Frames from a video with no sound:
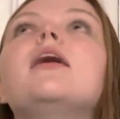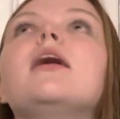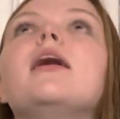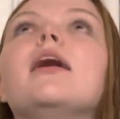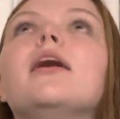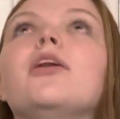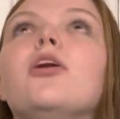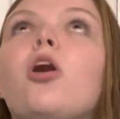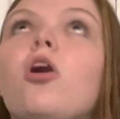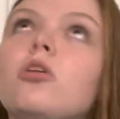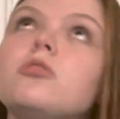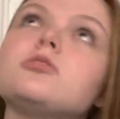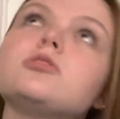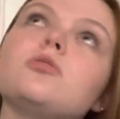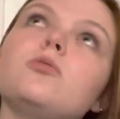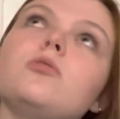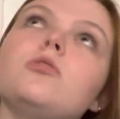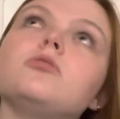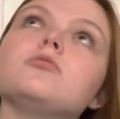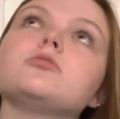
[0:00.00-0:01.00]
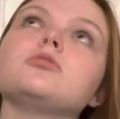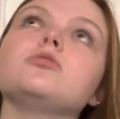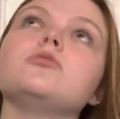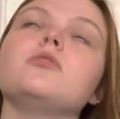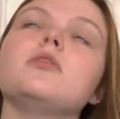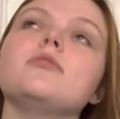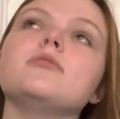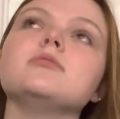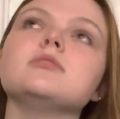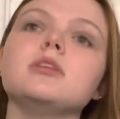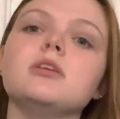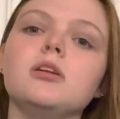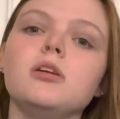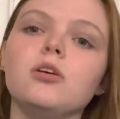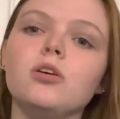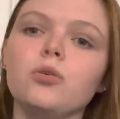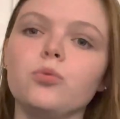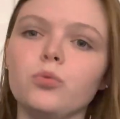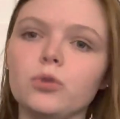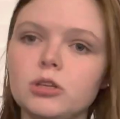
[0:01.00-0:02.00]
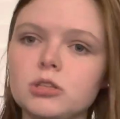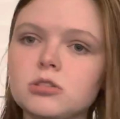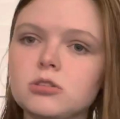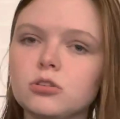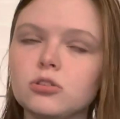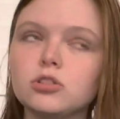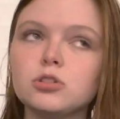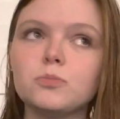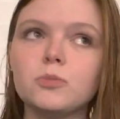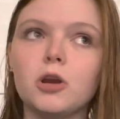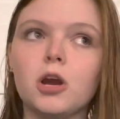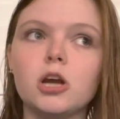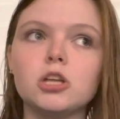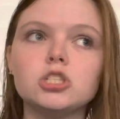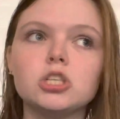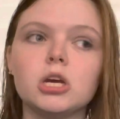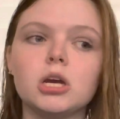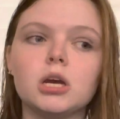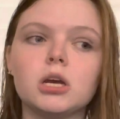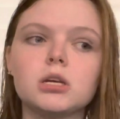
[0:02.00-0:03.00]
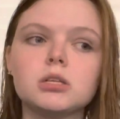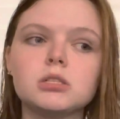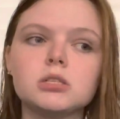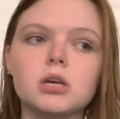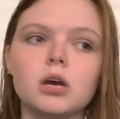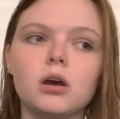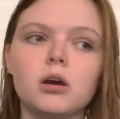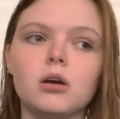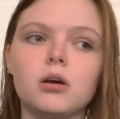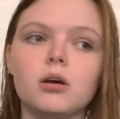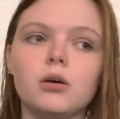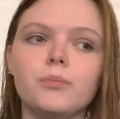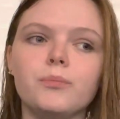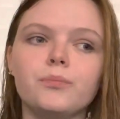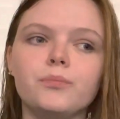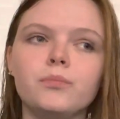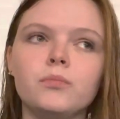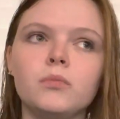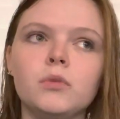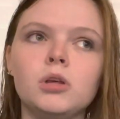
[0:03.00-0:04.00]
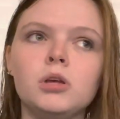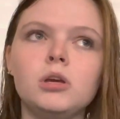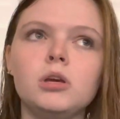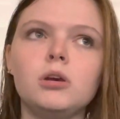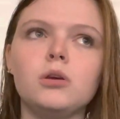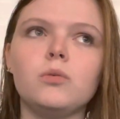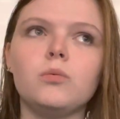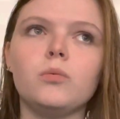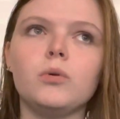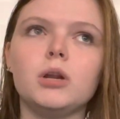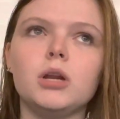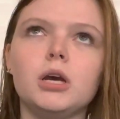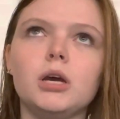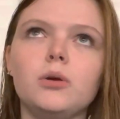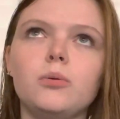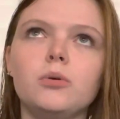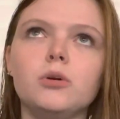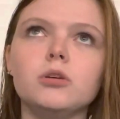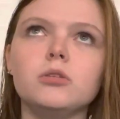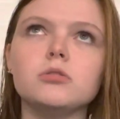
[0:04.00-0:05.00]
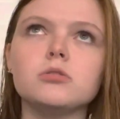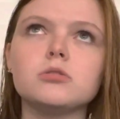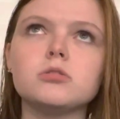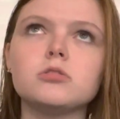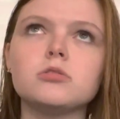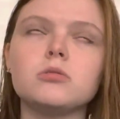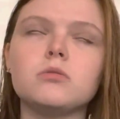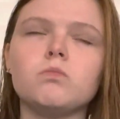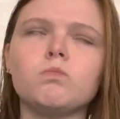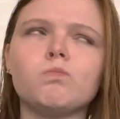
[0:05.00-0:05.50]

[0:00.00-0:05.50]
And also, I was in a research project when I was,